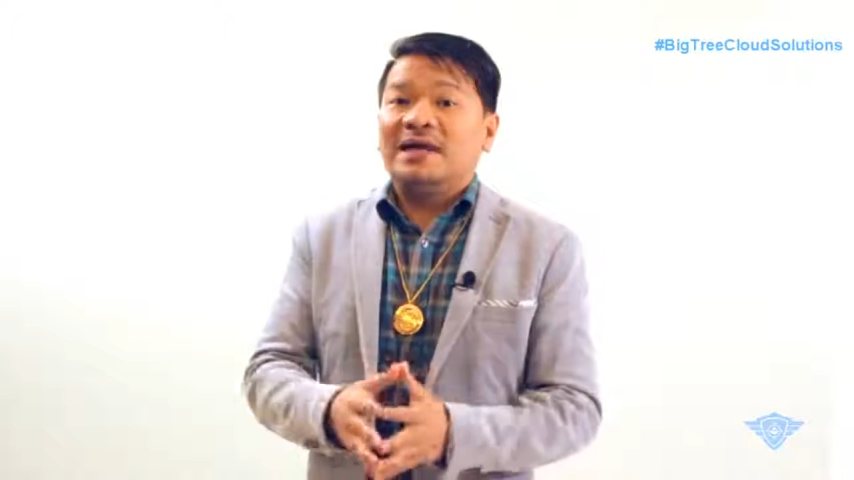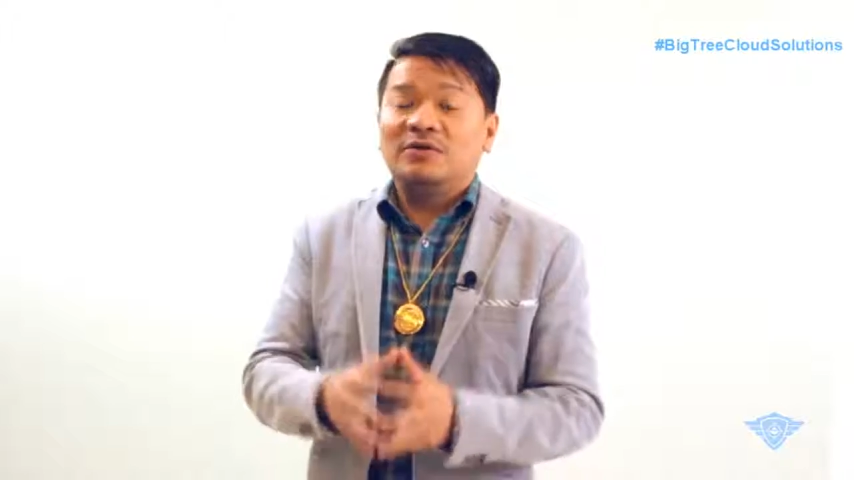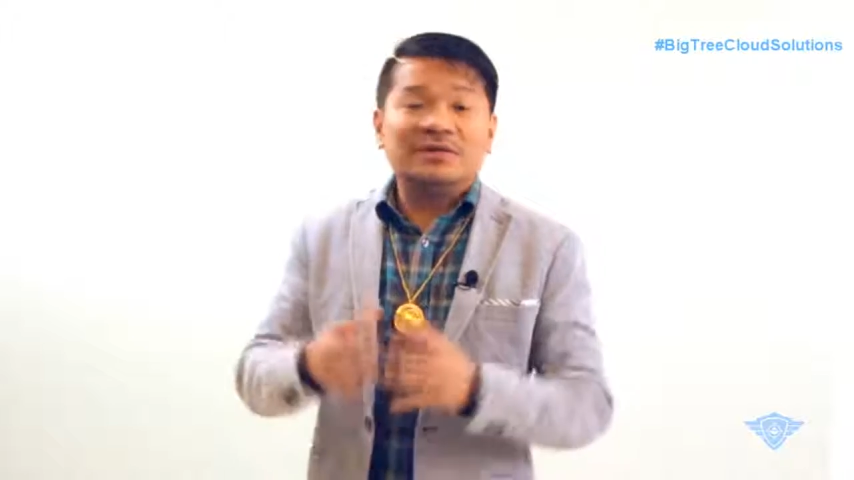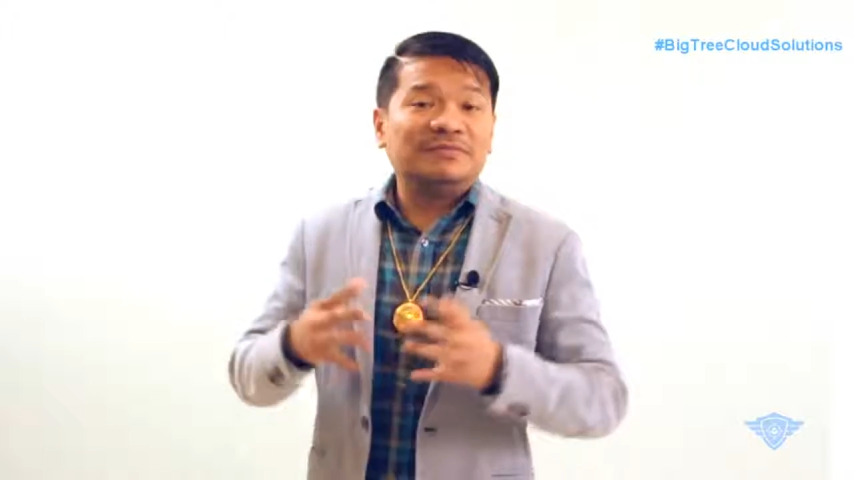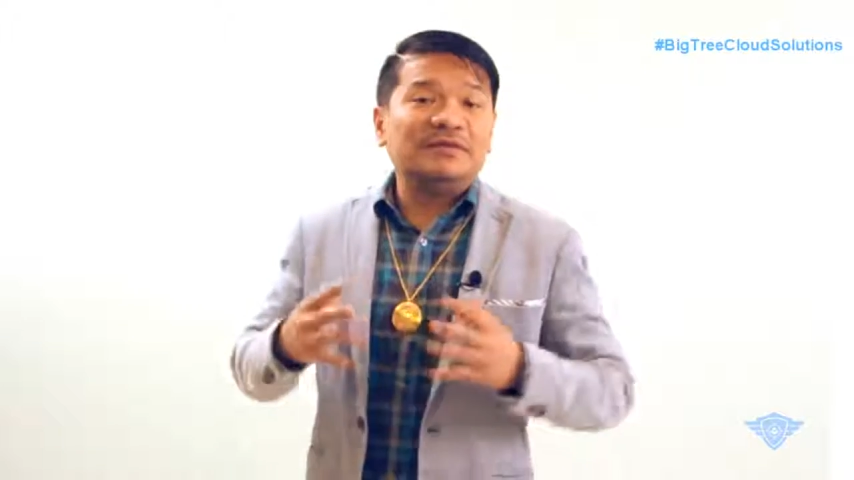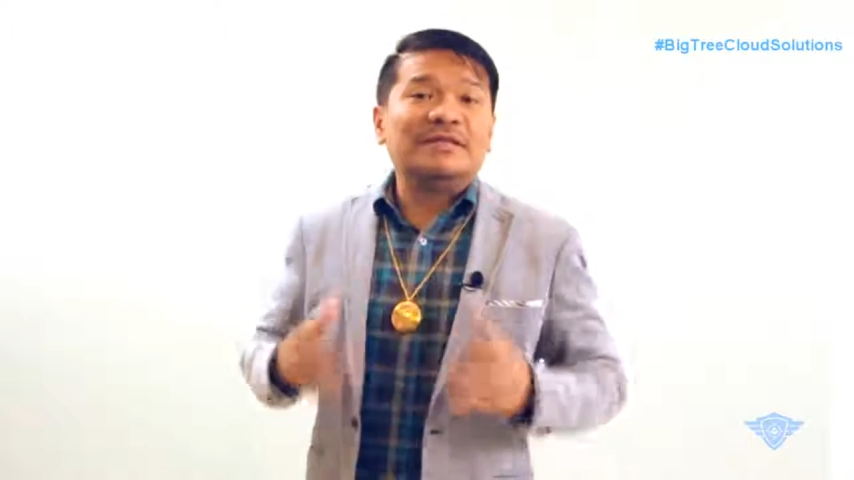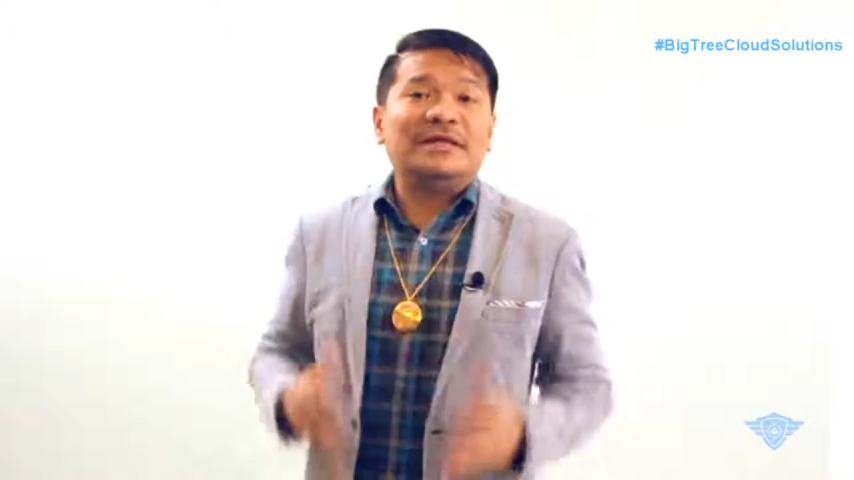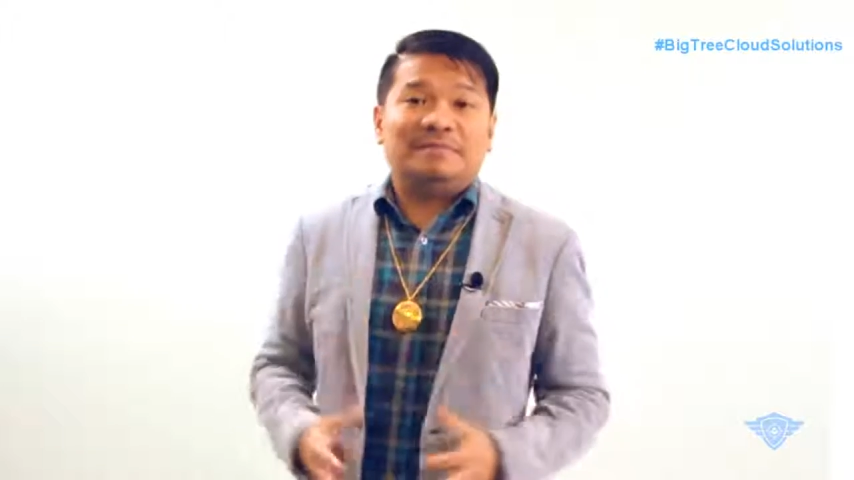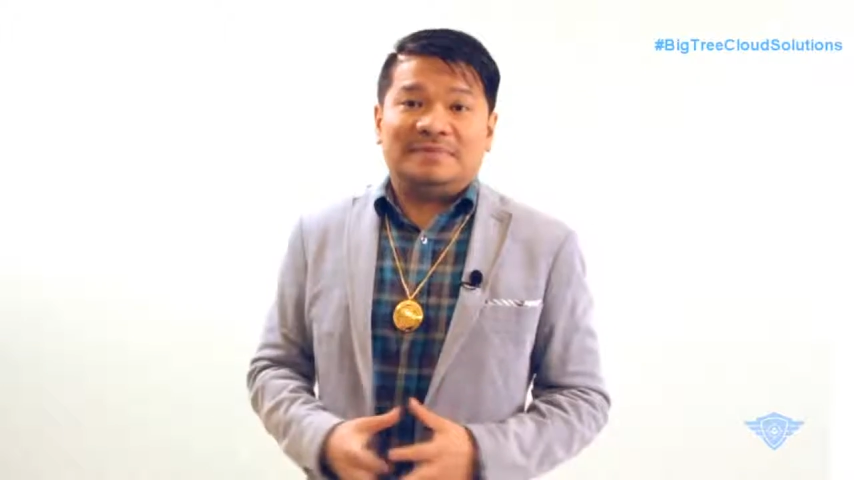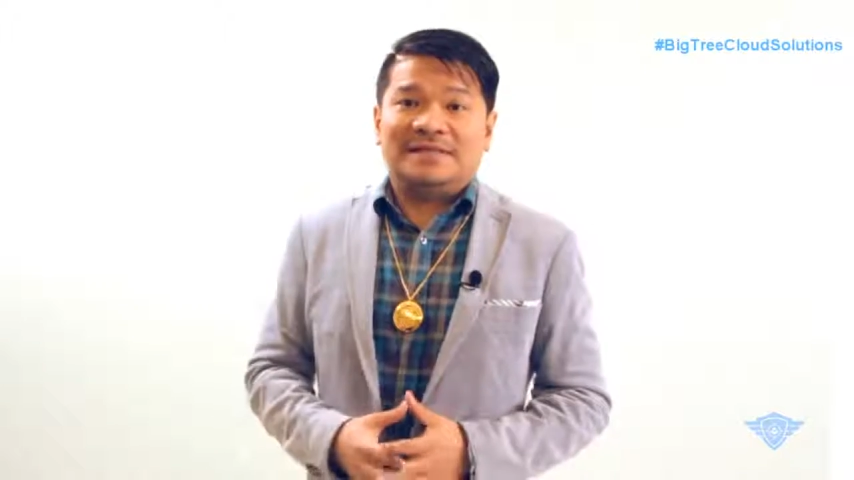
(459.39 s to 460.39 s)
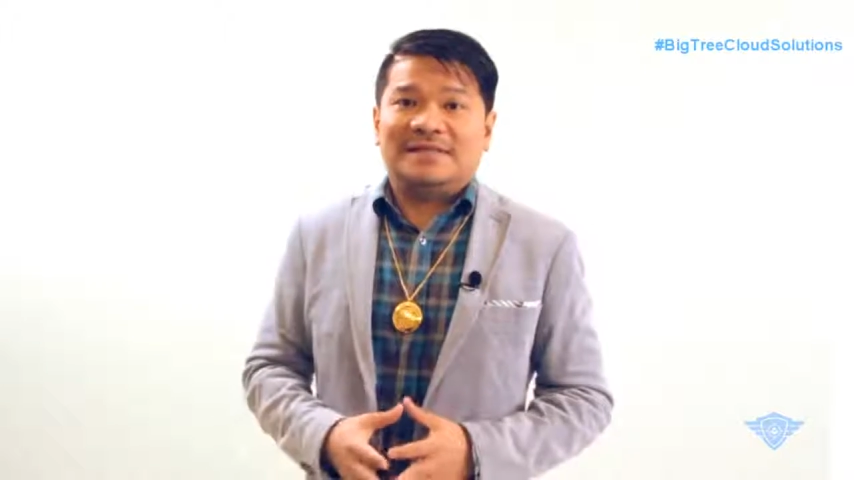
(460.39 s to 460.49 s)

my useful tips,